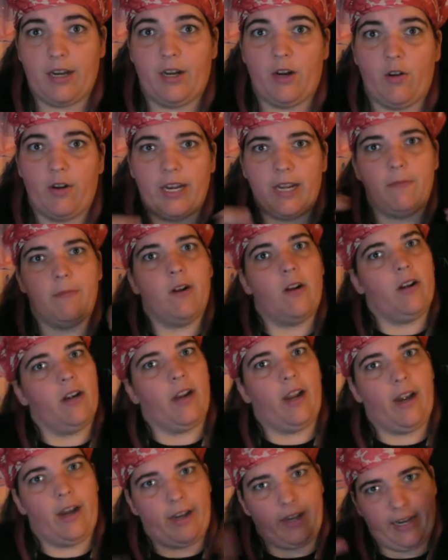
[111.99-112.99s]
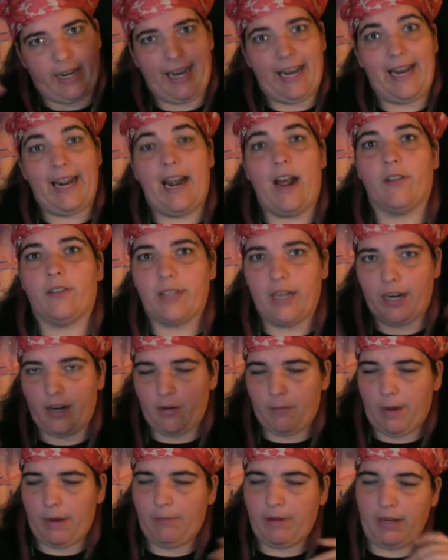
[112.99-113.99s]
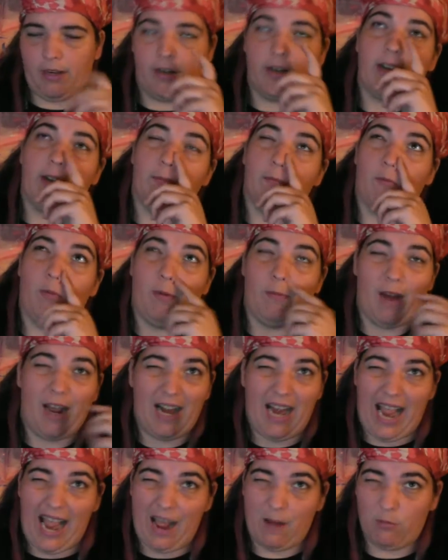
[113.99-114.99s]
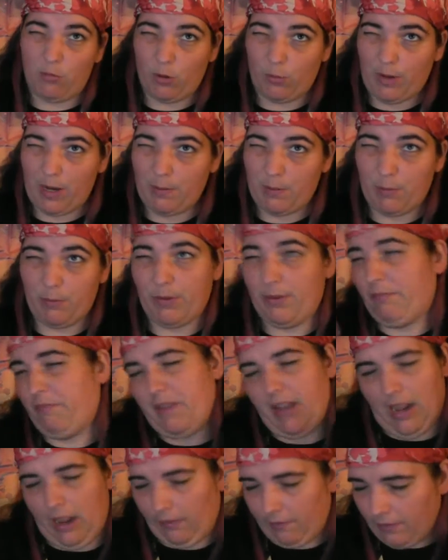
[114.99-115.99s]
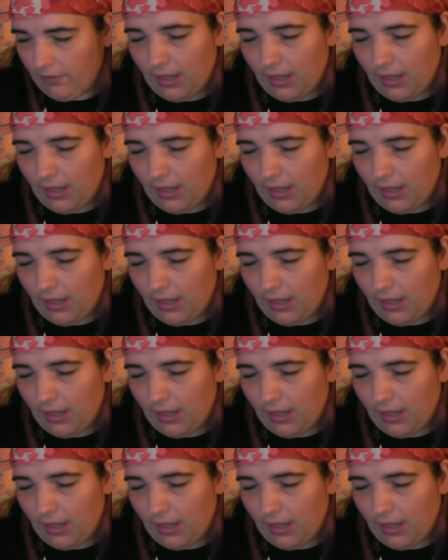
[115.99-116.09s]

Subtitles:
you know, keep getting it out there, maybe we might have had more people, but yeah,